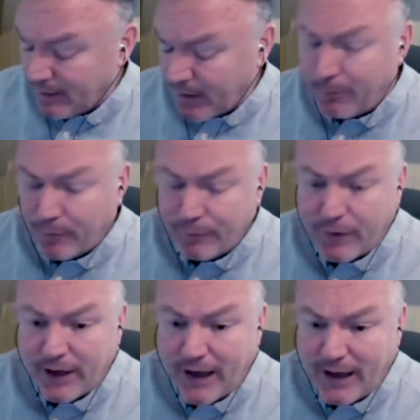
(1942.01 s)
I
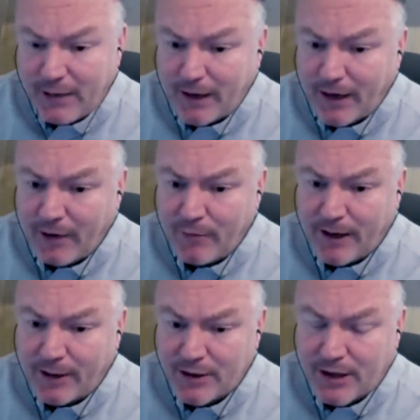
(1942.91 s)
preferred LMA over
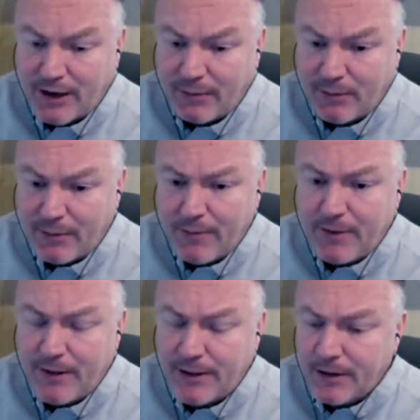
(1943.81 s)
Mount Ida, but maybe
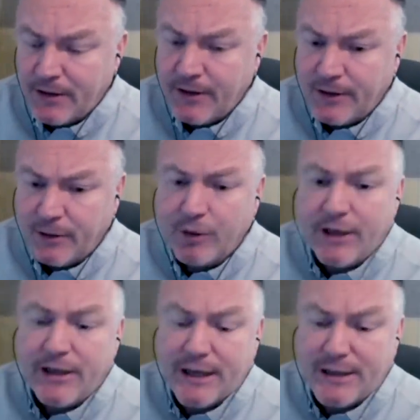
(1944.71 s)
the really
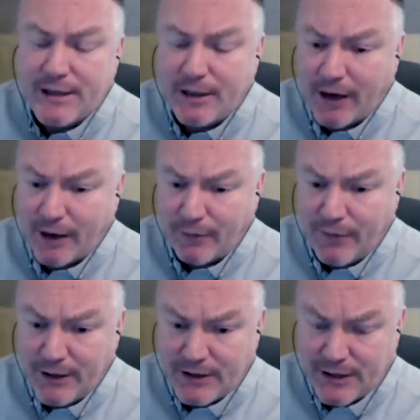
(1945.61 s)
testing ground, if it
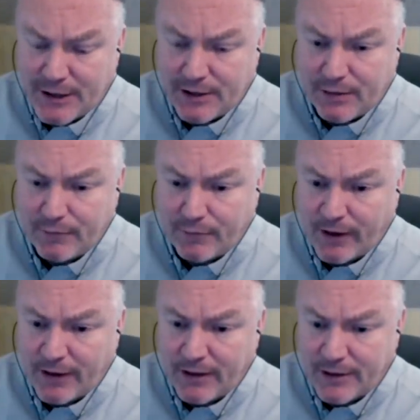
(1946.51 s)
is testing on
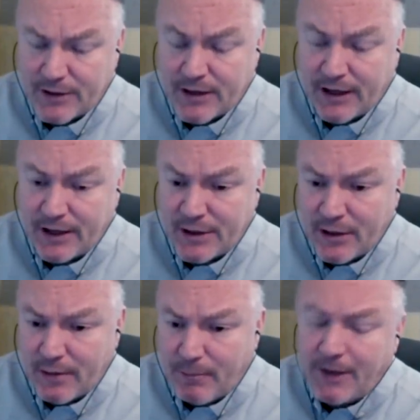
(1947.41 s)
Friday at this stage,
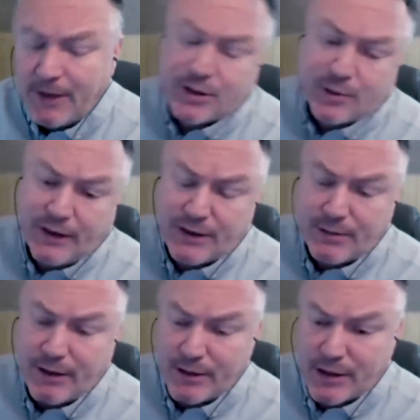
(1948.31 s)
might swing it to
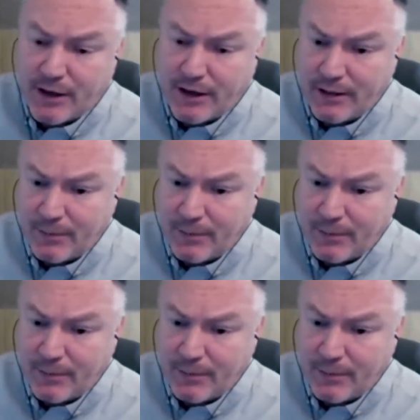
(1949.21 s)
Mount Ida.